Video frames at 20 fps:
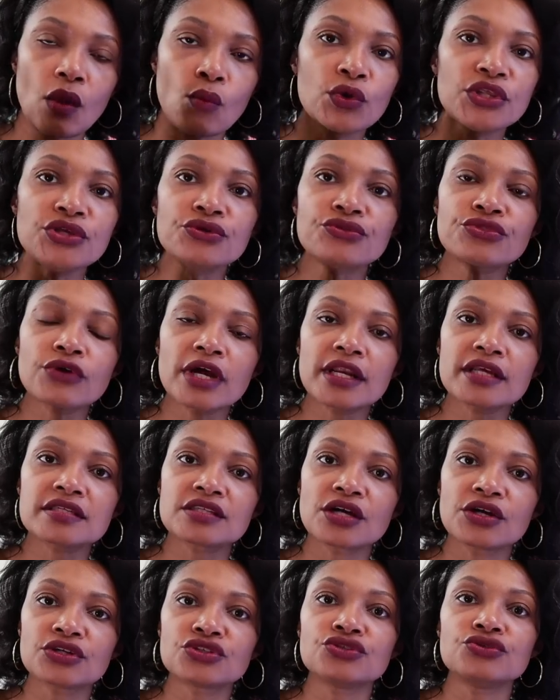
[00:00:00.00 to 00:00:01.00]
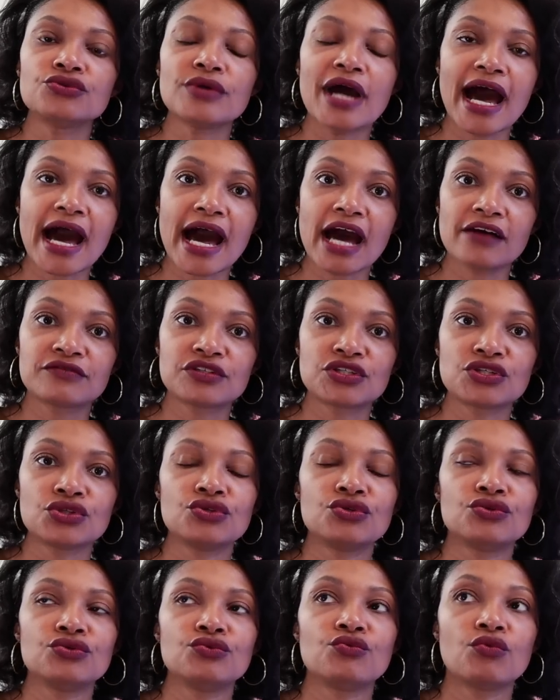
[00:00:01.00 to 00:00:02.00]
when you thread a serger, you have
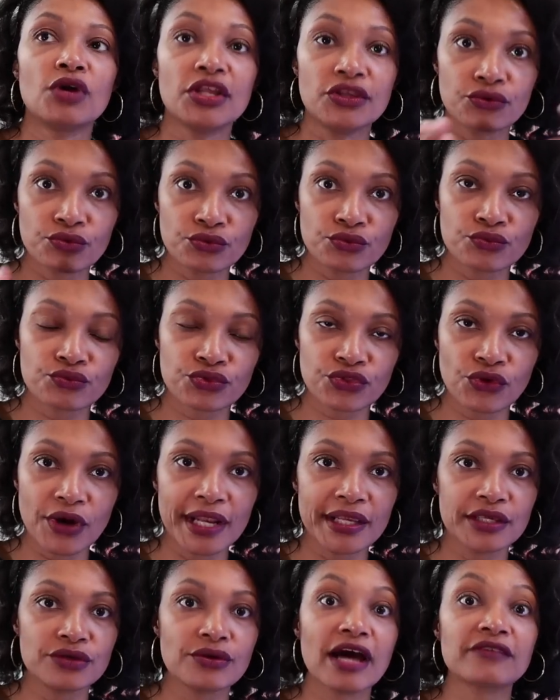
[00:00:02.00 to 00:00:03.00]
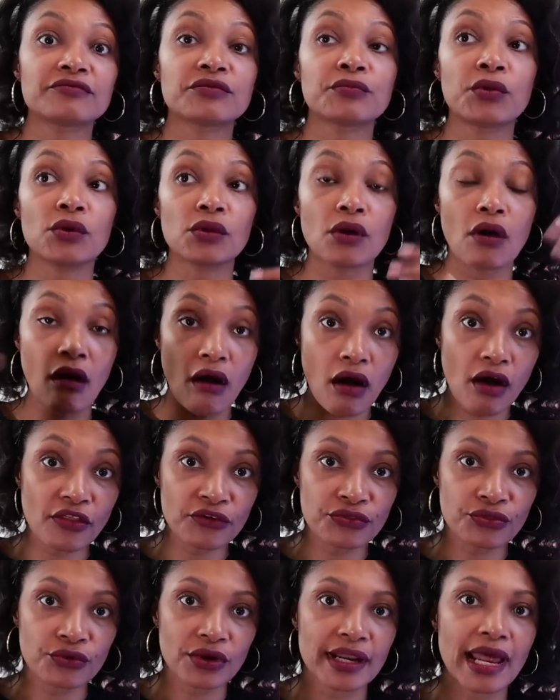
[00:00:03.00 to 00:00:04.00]
to, when you thread it, you have to pull all
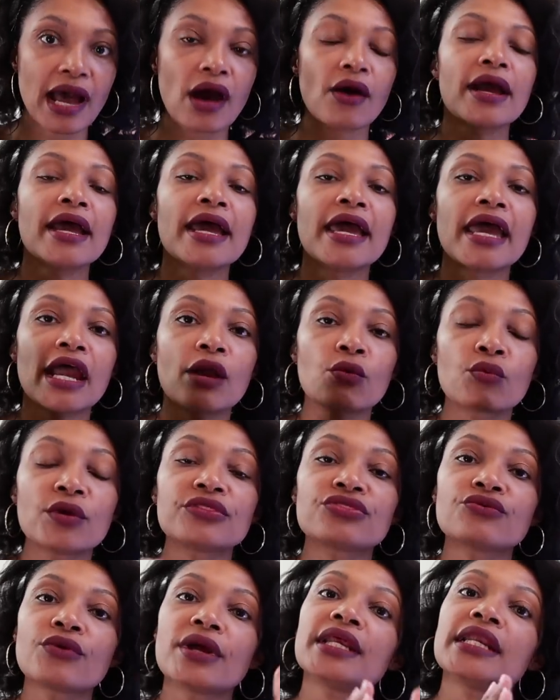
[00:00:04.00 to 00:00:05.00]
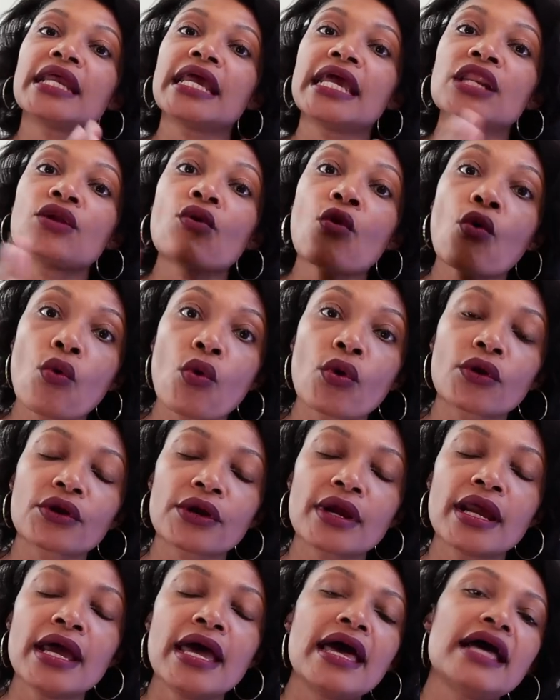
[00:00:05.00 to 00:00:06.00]
the thread out and rethread it in
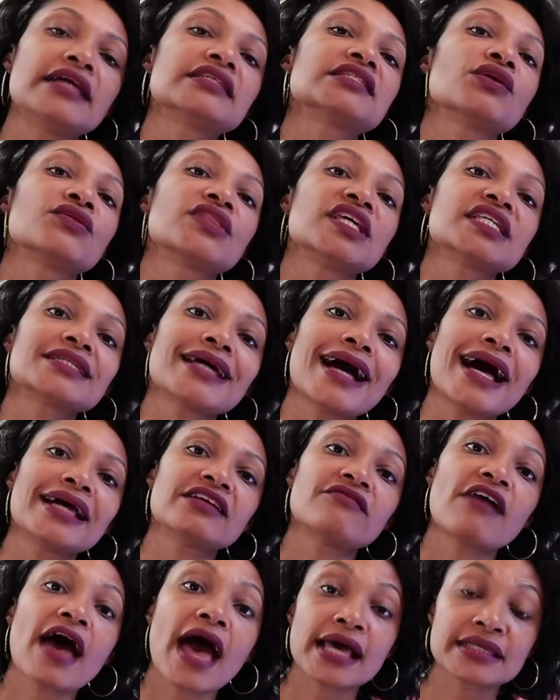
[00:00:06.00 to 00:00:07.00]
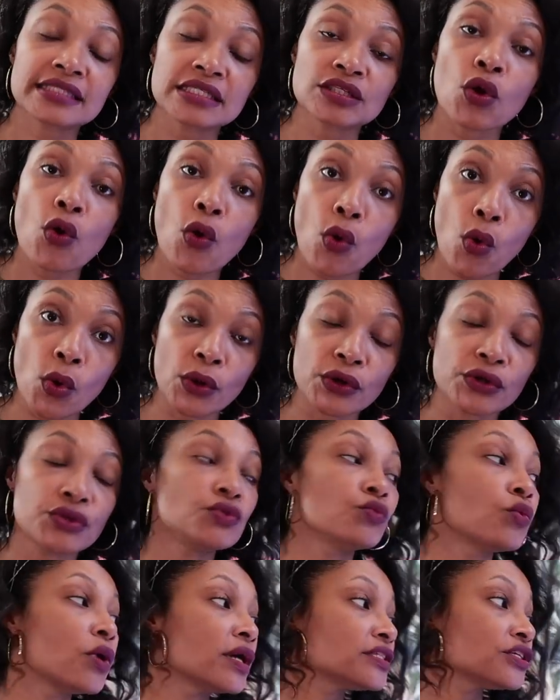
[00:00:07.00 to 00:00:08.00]
order. And so this kind of has an order.
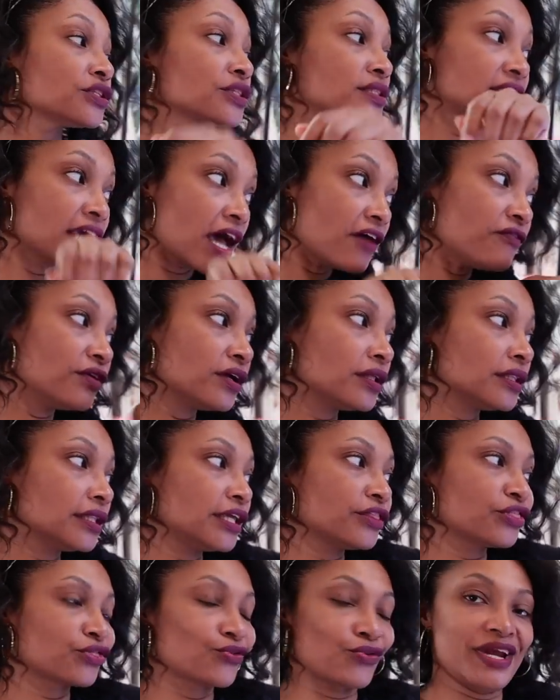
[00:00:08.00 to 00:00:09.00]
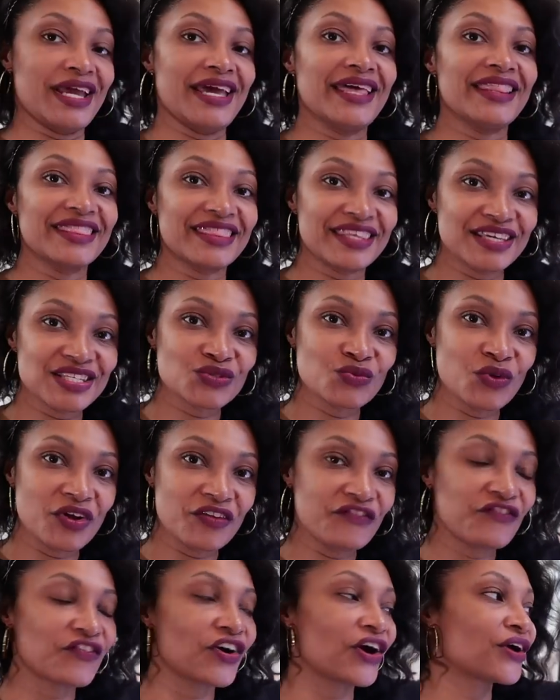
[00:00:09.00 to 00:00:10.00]
You want to definitely thread this
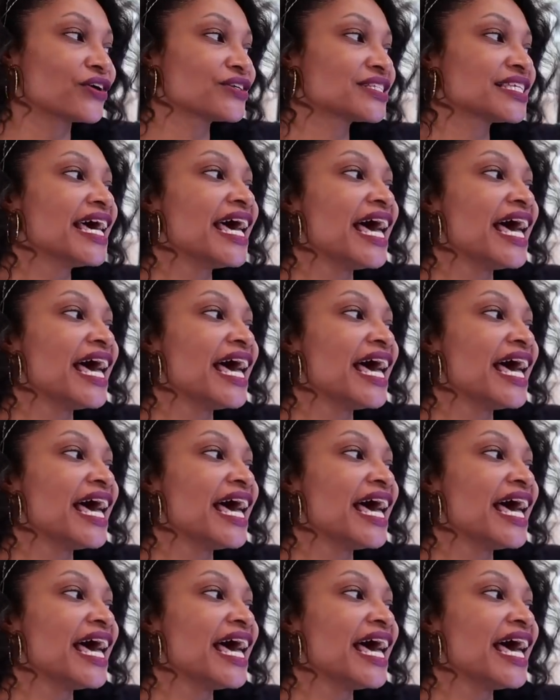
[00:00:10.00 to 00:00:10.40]
one first